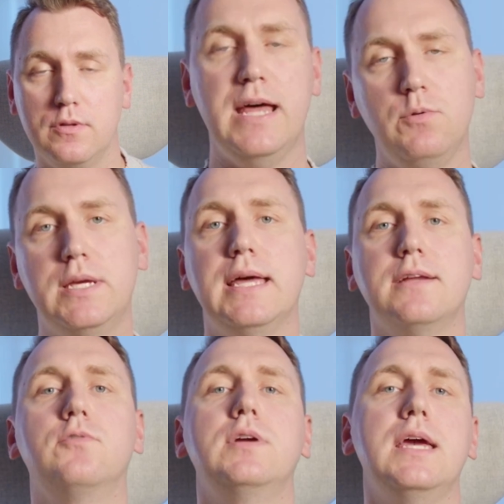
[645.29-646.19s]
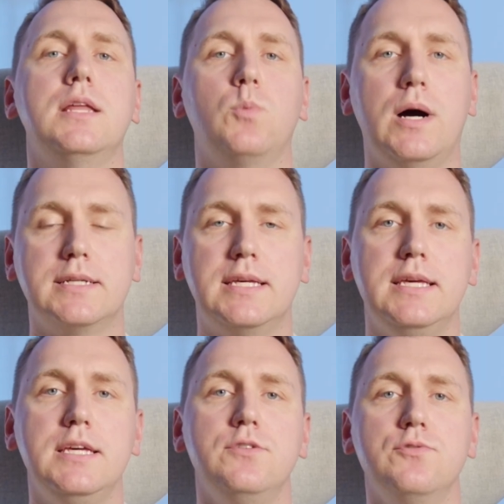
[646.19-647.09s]
Then we can create one
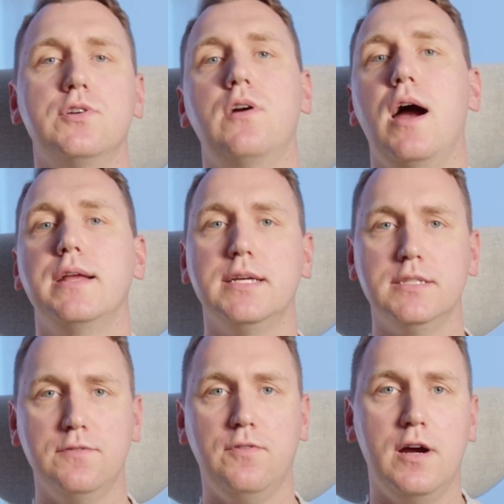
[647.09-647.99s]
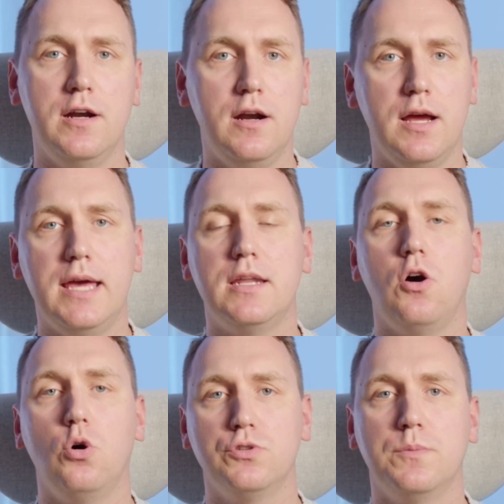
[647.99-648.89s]
key user identifier
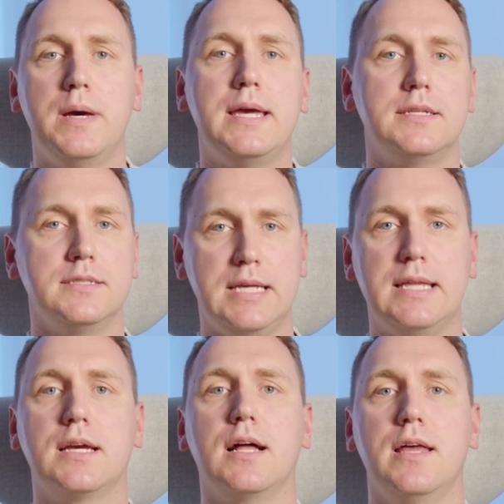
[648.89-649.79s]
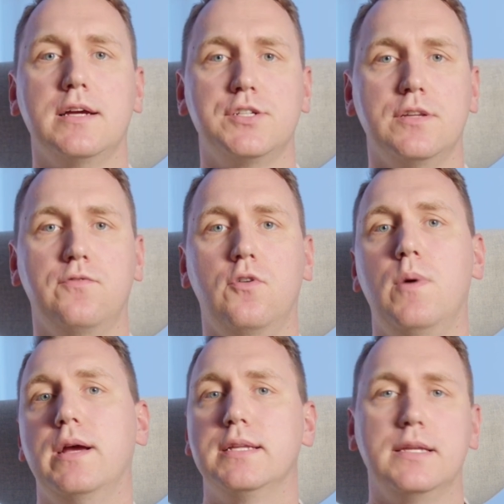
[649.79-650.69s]
and automate data collection for
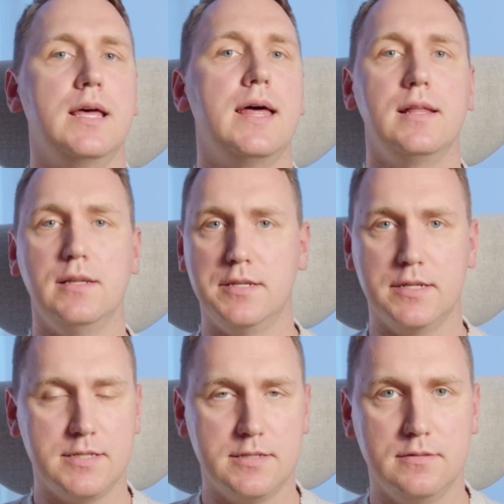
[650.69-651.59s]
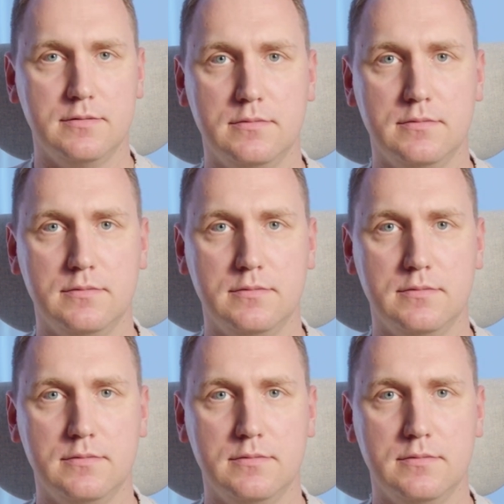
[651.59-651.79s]
marketing analytics.